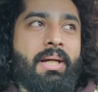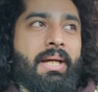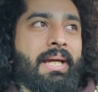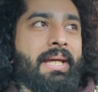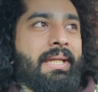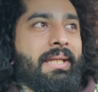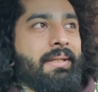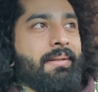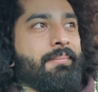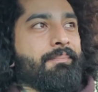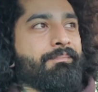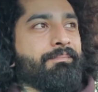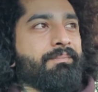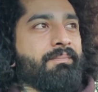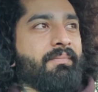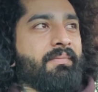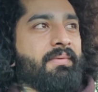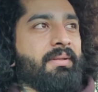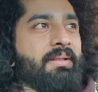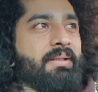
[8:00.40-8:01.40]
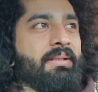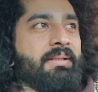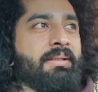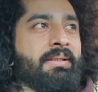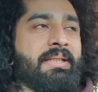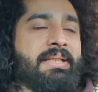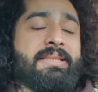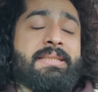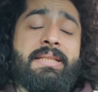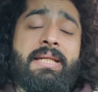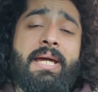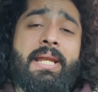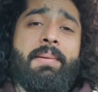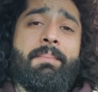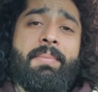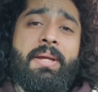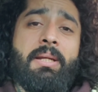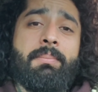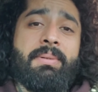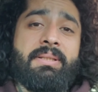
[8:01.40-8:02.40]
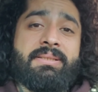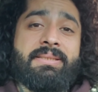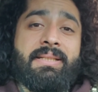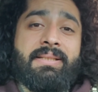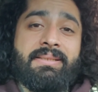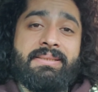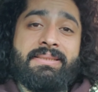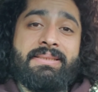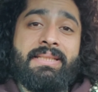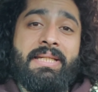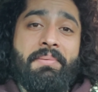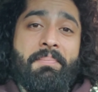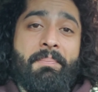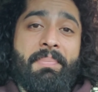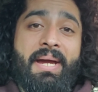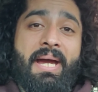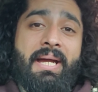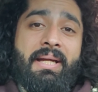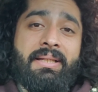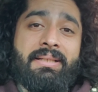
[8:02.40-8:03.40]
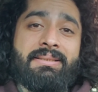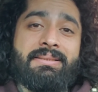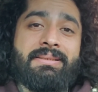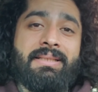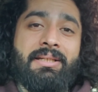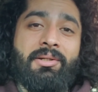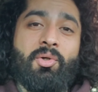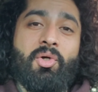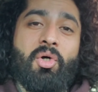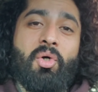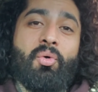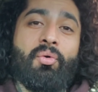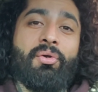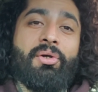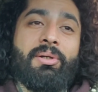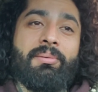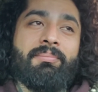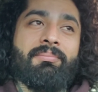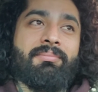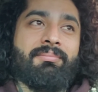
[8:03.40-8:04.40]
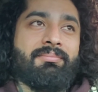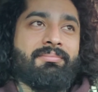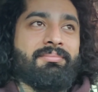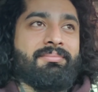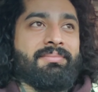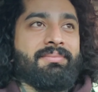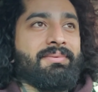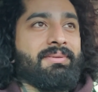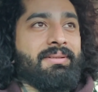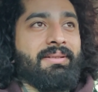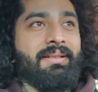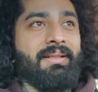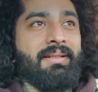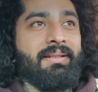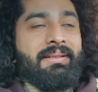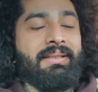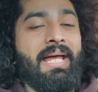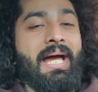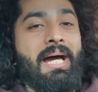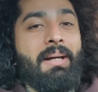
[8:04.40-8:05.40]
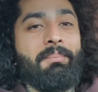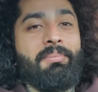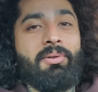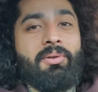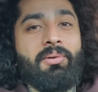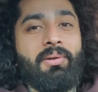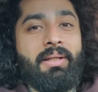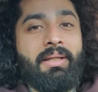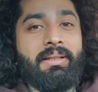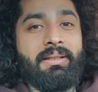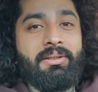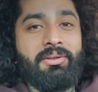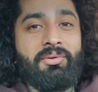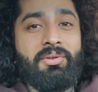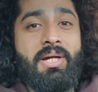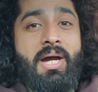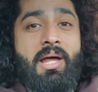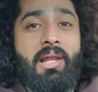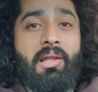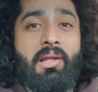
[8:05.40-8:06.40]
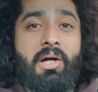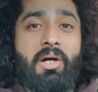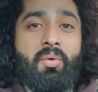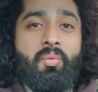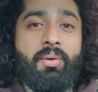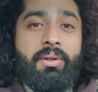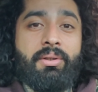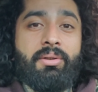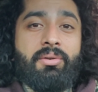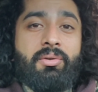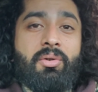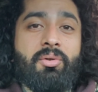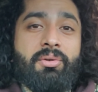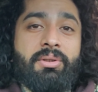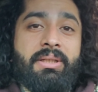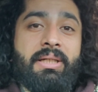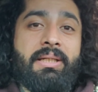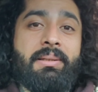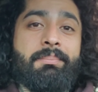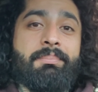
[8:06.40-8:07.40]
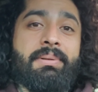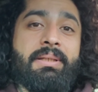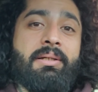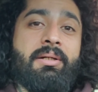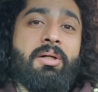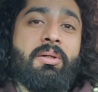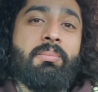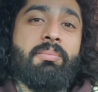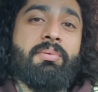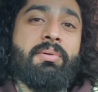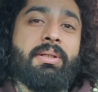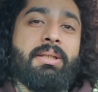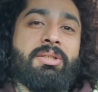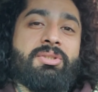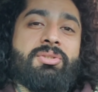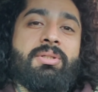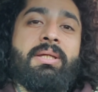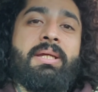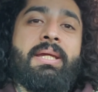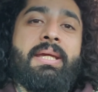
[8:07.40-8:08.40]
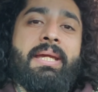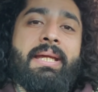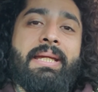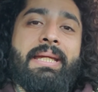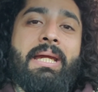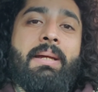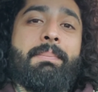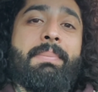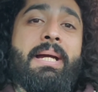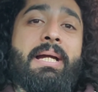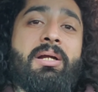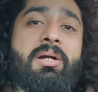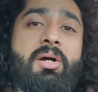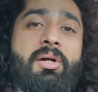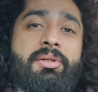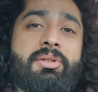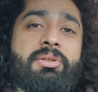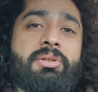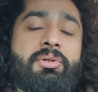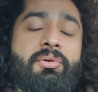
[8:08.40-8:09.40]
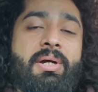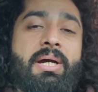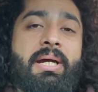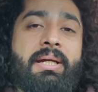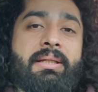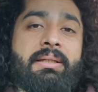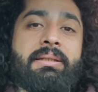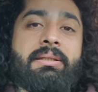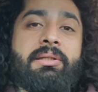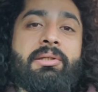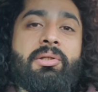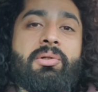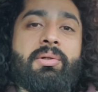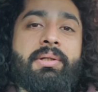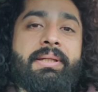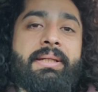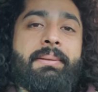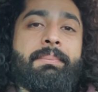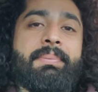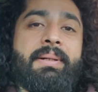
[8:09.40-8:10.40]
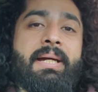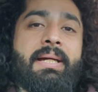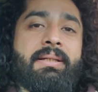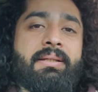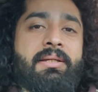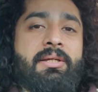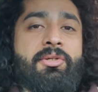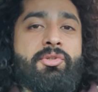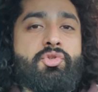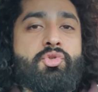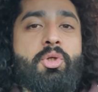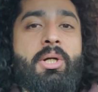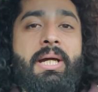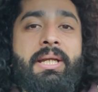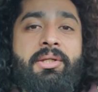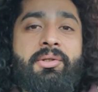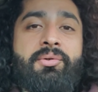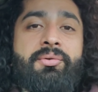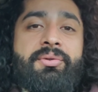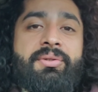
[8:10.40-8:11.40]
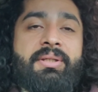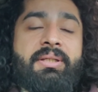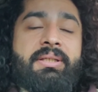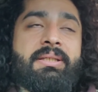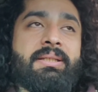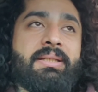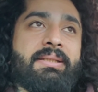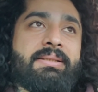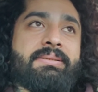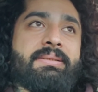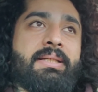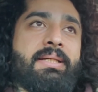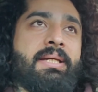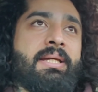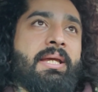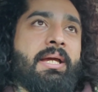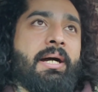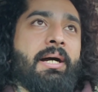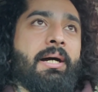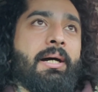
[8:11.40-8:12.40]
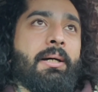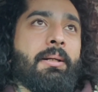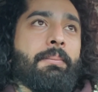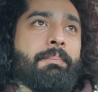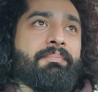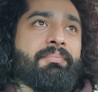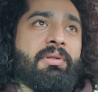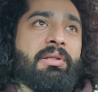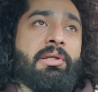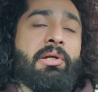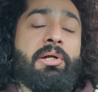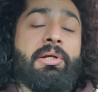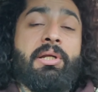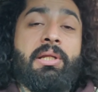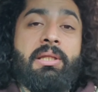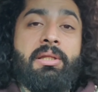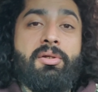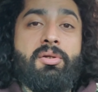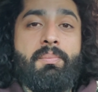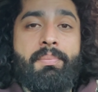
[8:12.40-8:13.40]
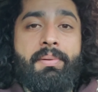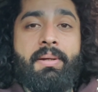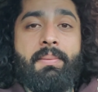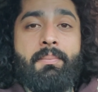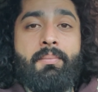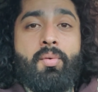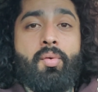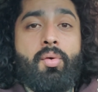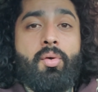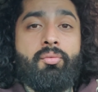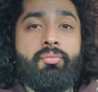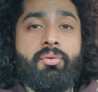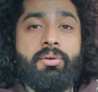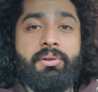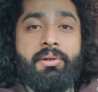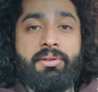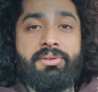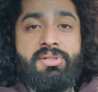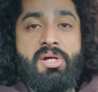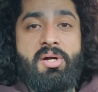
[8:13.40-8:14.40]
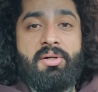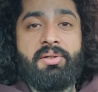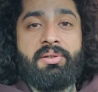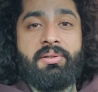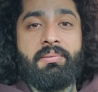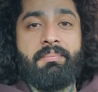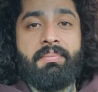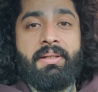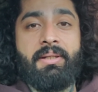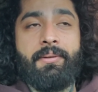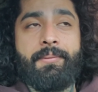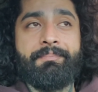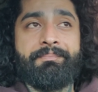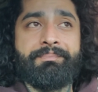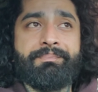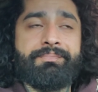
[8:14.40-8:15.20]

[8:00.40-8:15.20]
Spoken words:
And this kind of made me take a step back and say, oh, hold up, nah bro, like you got a long way to go. You got to be humble and get back on your grind. You know, get back, try new things, learn a little bit more of what you're talking about.